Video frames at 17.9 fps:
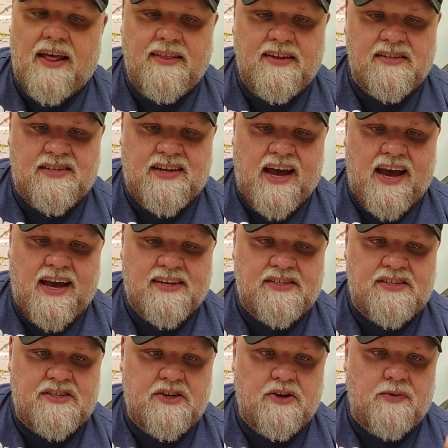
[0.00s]
These
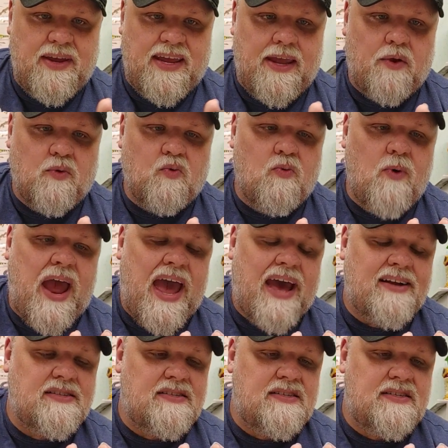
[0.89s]
guys do eat
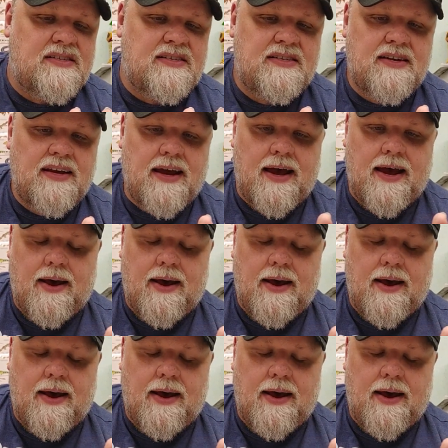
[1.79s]
rats.